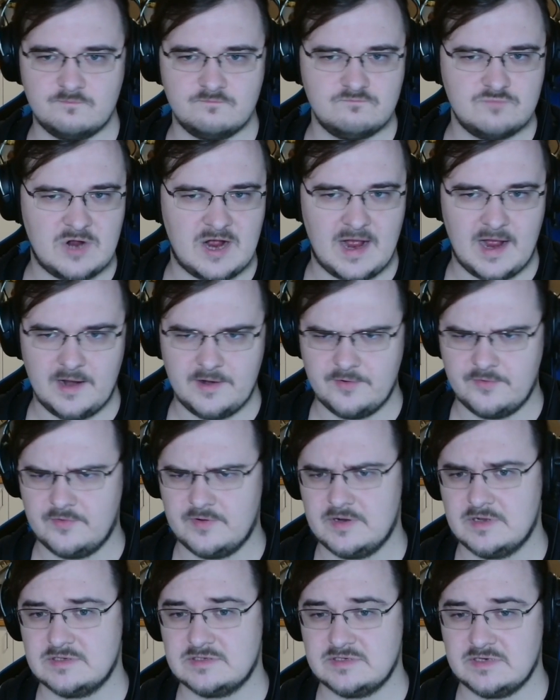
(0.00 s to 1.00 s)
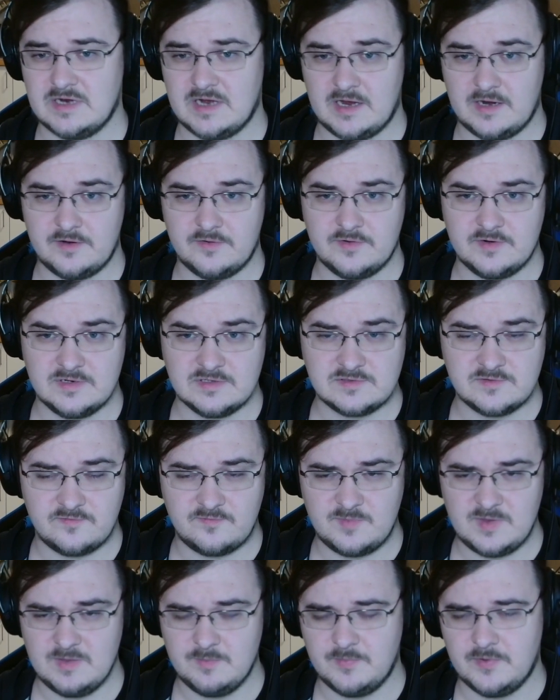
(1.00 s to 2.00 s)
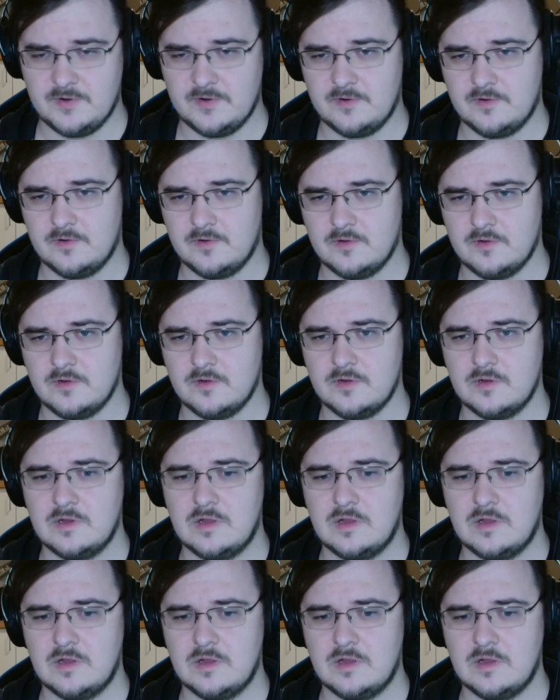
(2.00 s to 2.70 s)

hundreds and hundreds of people